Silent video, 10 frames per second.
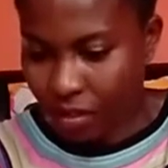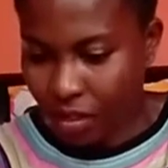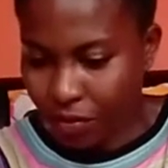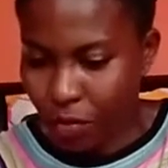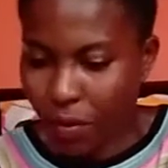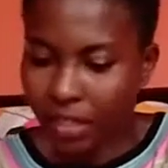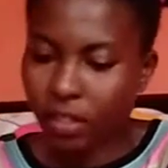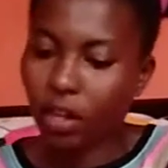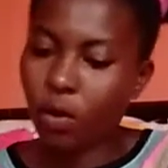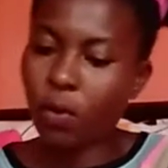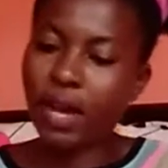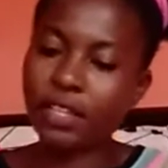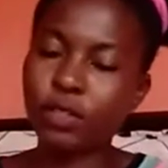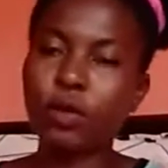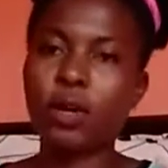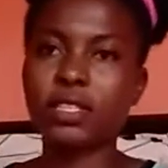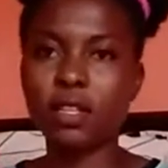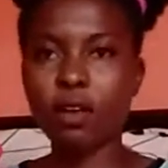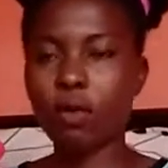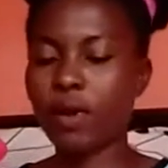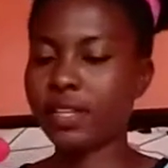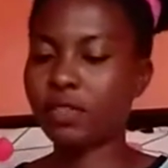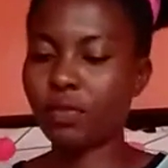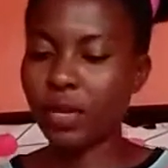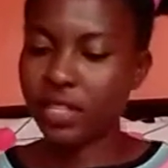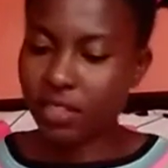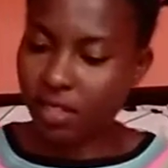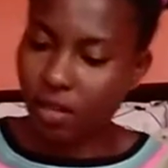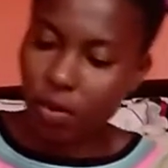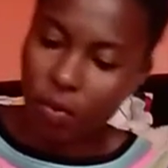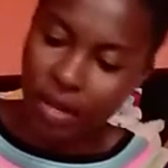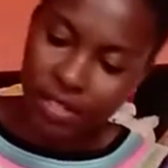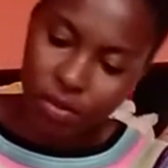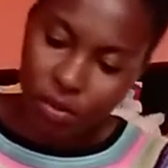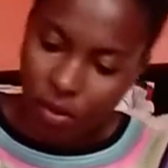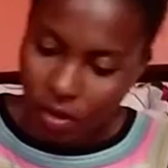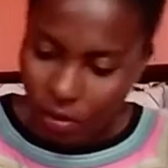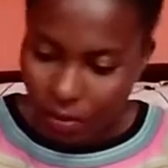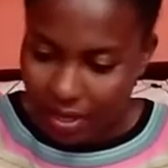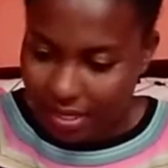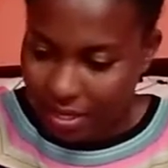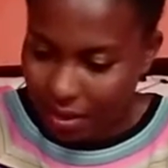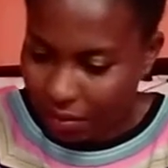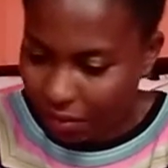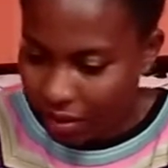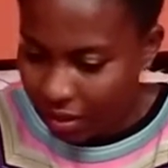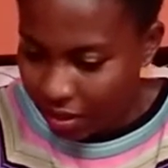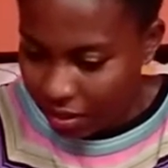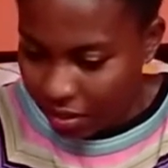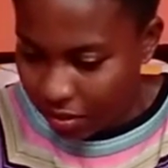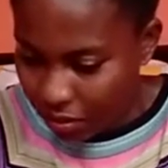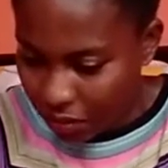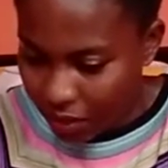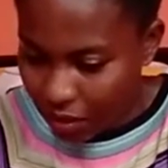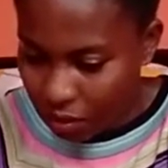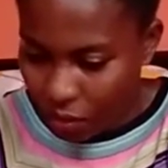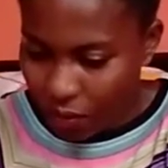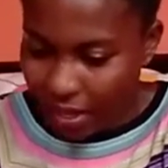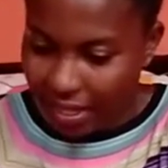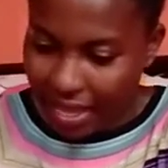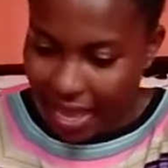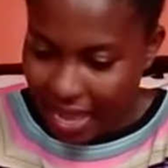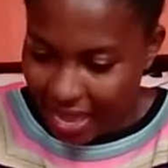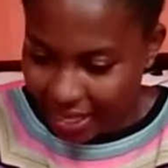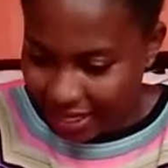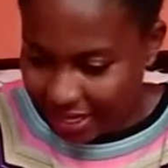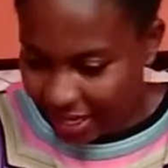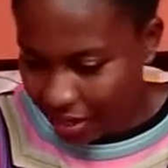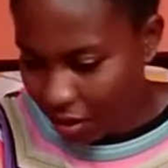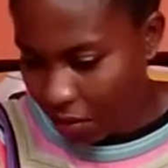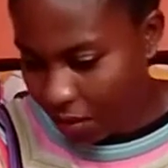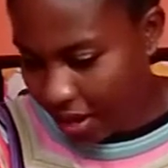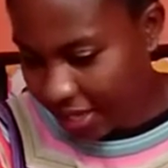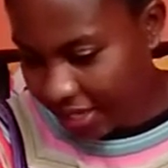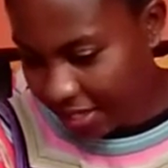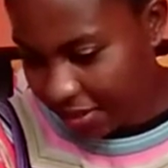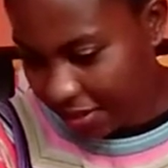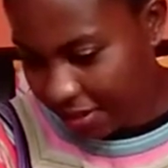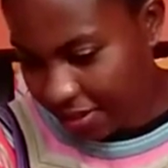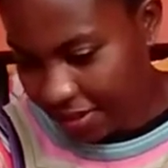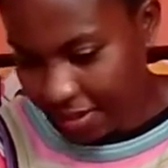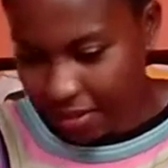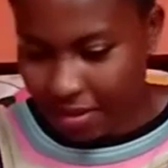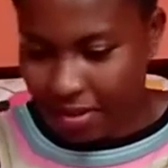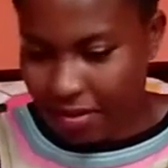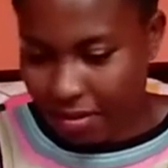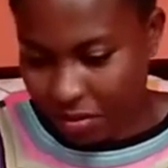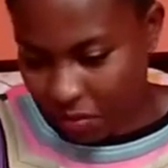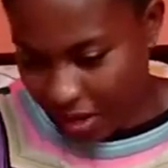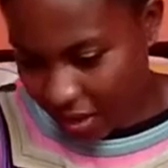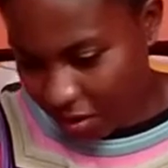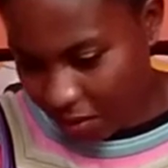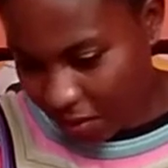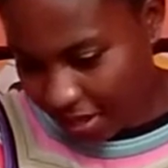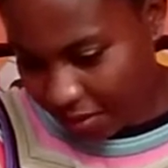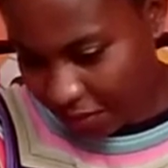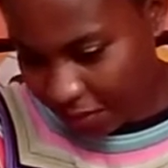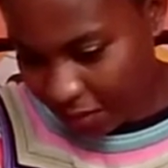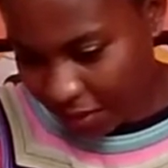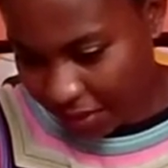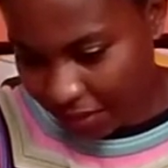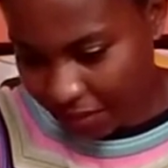If you went clockwise, you go anti-clockwise. If you went anti-clockwise, you go clockwise now. So we are going anti-clockwise because we went clockwise before.